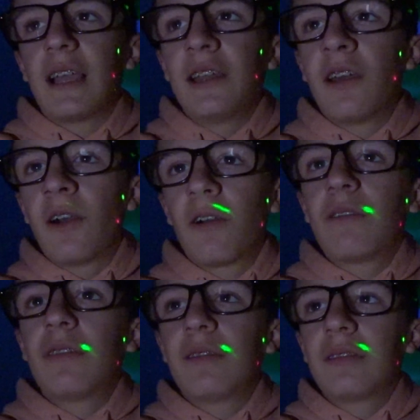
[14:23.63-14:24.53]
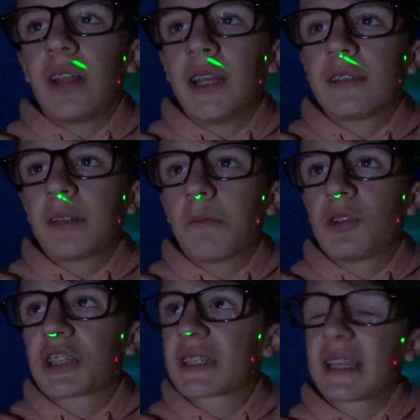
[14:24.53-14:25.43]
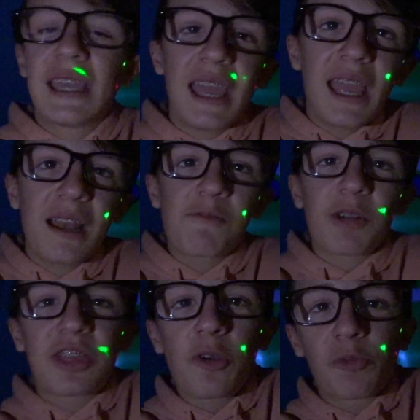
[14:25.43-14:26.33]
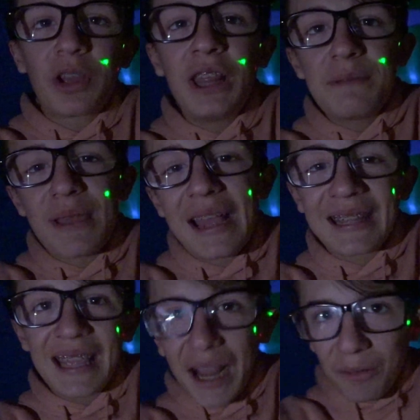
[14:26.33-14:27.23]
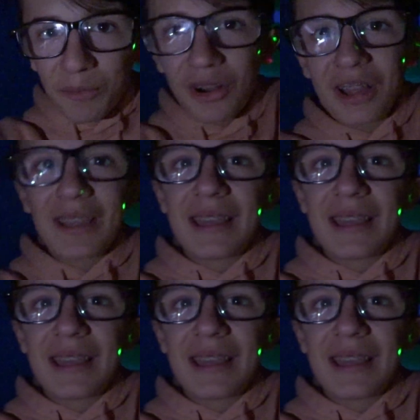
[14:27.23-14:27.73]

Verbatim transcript: I know, like, I'm just a kid with a really bad camera,